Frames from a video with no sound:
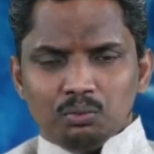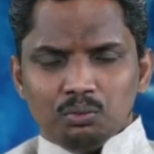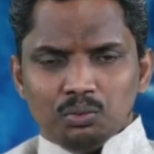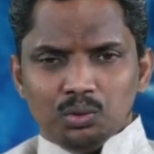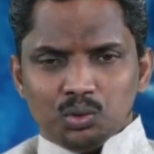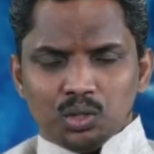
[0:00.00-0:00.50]

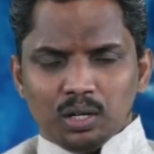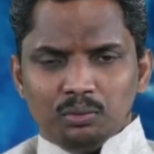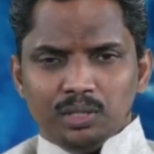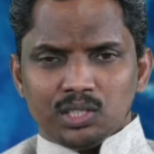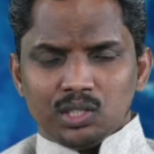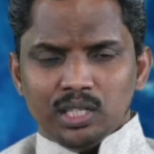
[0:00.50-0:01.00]
usually
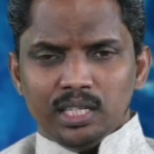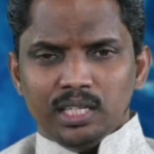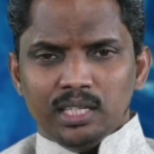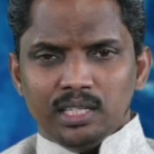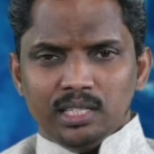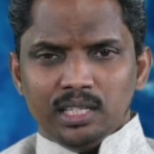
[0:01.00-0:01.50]
we see
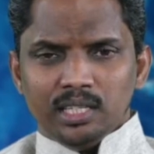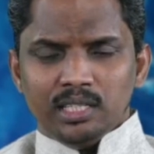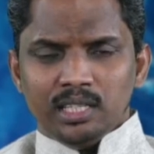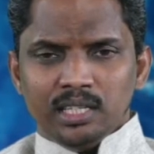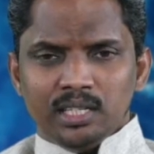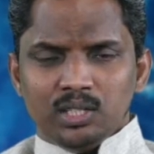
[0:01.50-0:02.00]
in
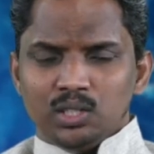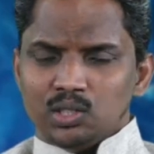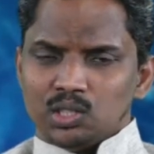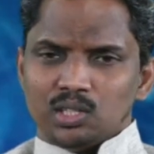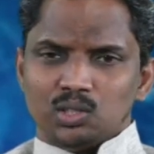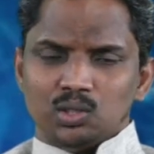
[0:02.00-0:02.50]
the
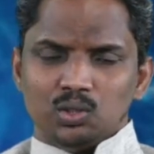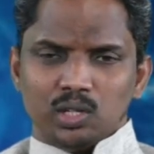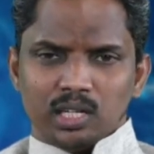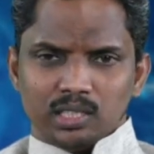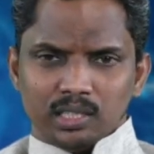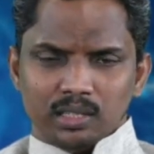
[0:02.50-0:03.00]
distance
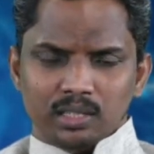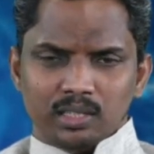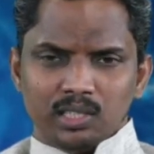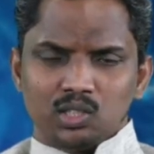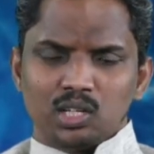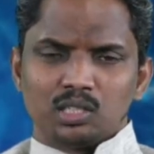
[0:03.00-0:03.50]
education,
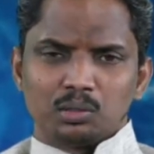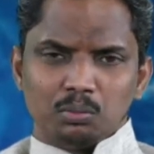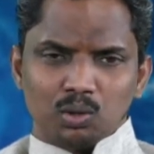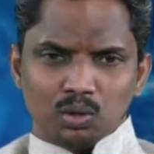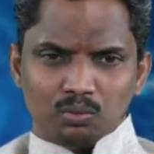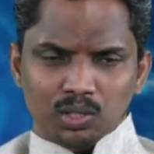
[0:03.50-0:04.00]
distance
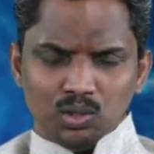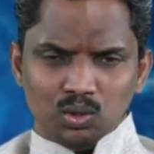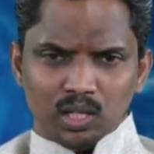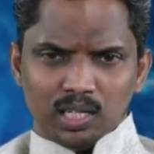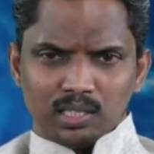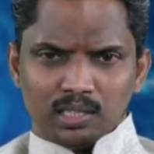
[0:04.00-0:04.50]
mode of
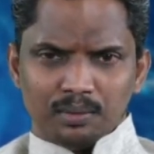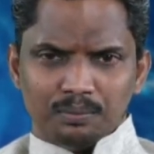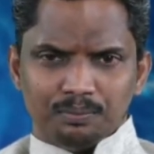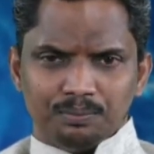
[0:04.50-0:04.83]
education.